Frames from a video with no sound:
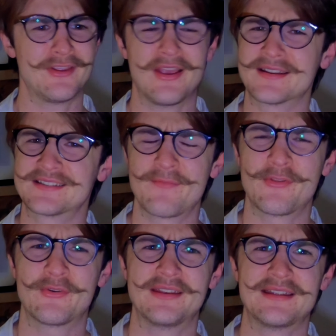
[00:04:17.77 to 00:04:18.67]
you got a seven
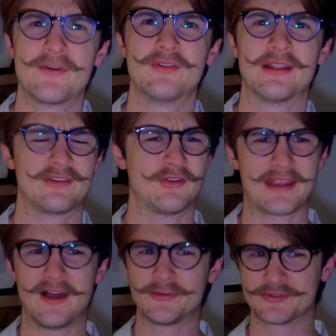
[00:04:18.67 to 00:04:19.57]
thirty demo, like your
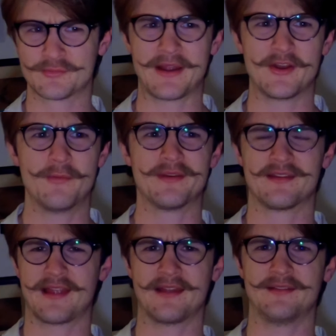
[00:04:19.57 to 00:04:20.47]
calendar's wide open.
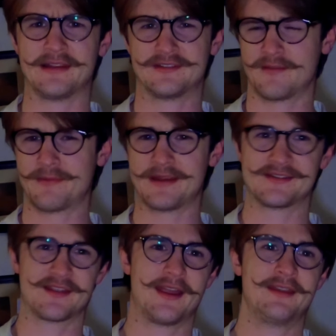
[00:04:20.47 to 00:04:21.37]
Is that like done by
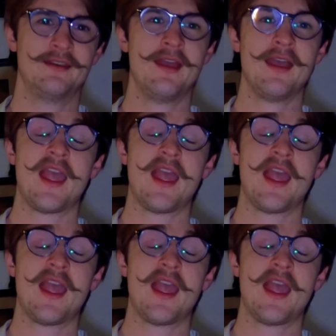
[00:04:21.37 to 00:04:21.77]
design?